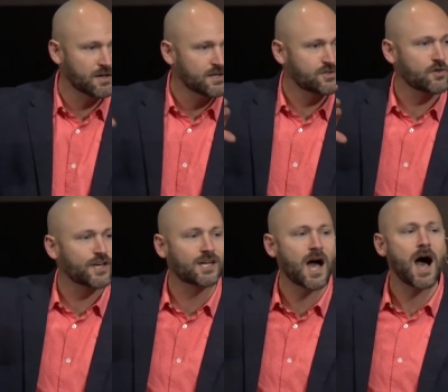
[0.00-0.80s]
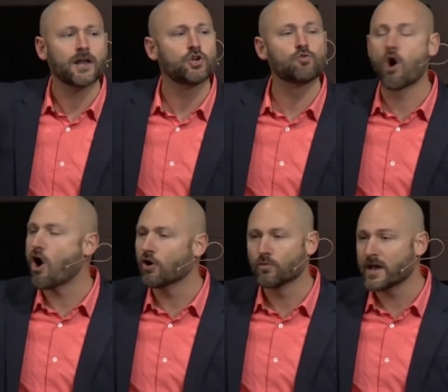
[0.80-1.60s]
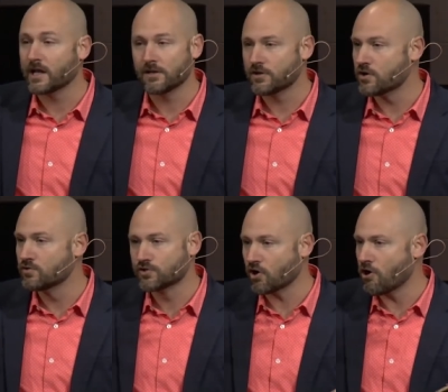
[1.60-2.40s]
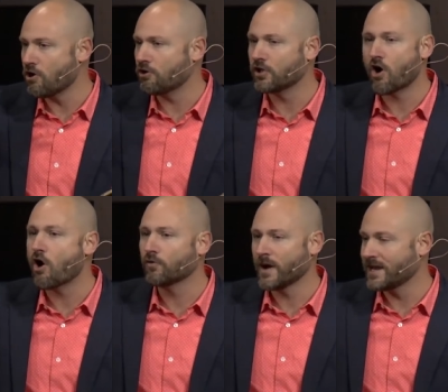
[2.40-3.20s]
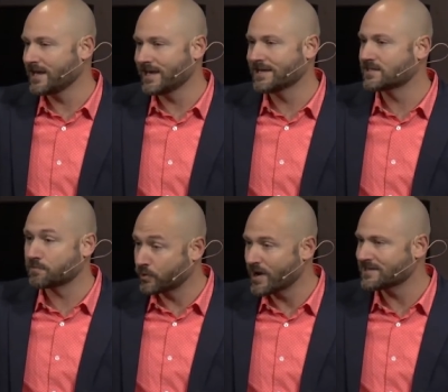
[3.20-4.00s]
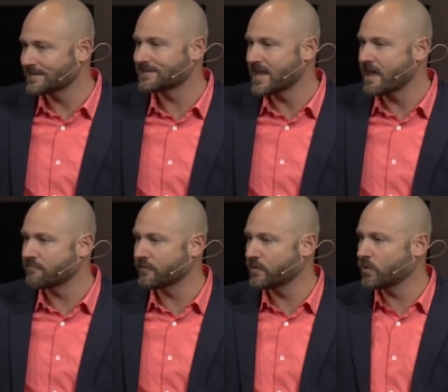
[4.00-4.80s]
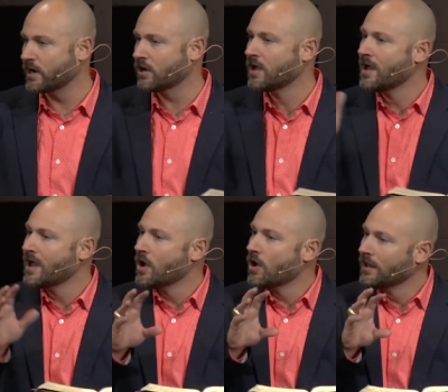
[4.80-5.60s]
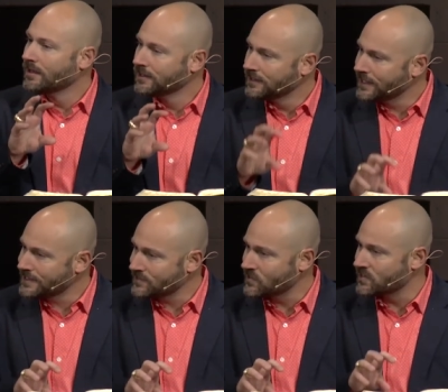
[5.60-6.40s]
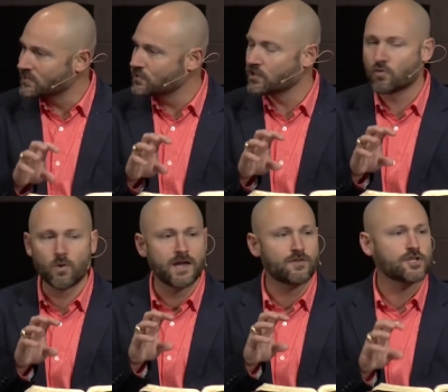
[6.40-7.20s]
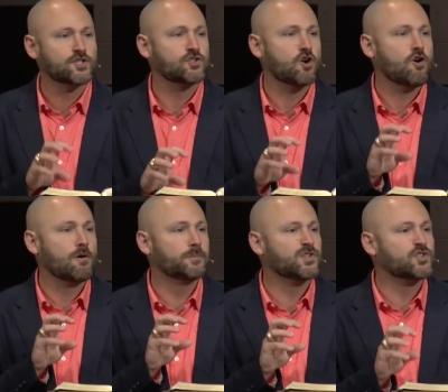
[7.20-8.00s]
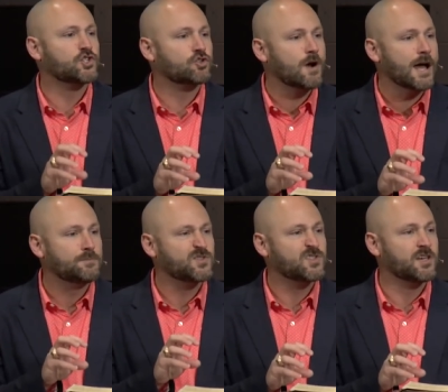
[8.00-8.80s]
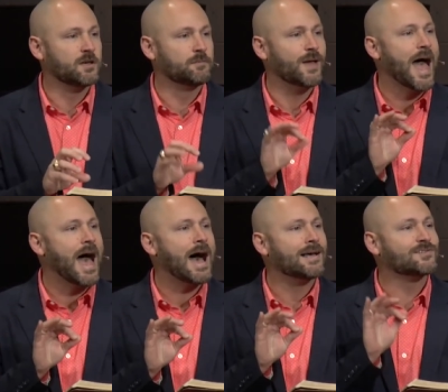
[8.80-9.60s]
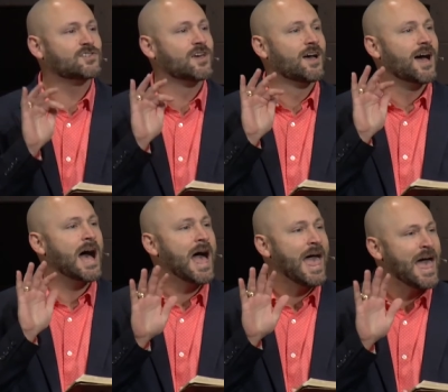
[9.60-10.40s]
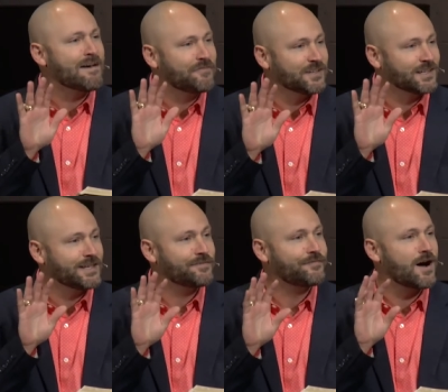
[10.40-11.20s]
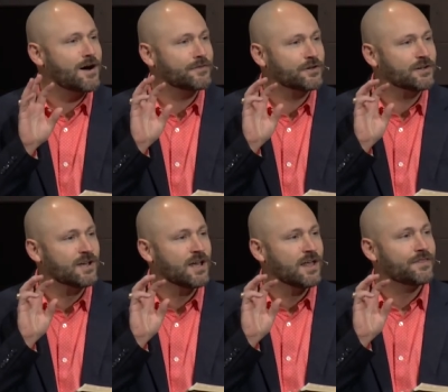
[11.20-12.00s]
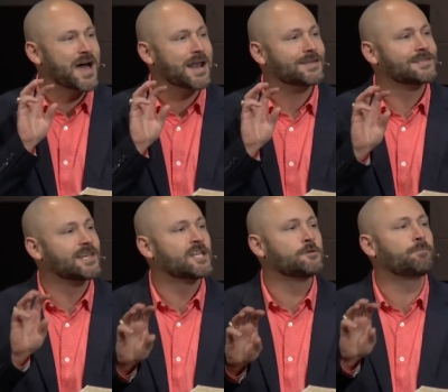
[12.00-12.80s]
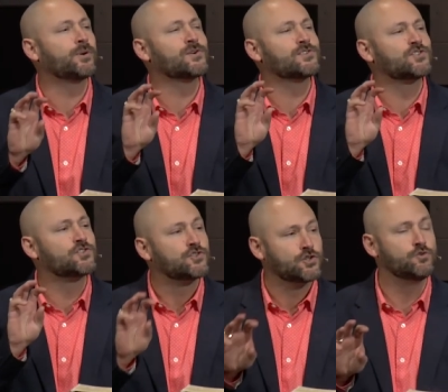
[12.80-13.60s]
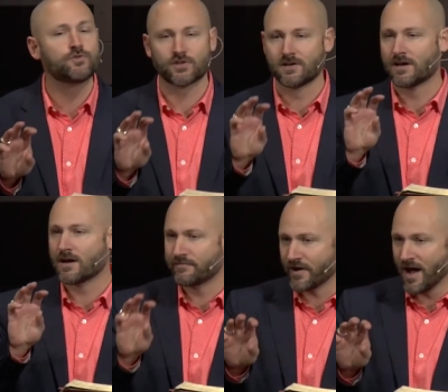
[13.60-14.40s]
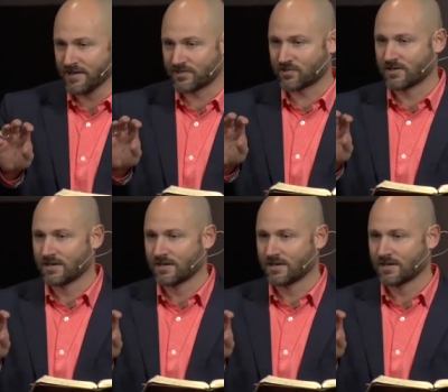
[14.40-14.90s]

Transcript: So the God who already knows all, already is present everywhere, Listen to the way the psalm describes him as a heavenly father that is in pursuit of us.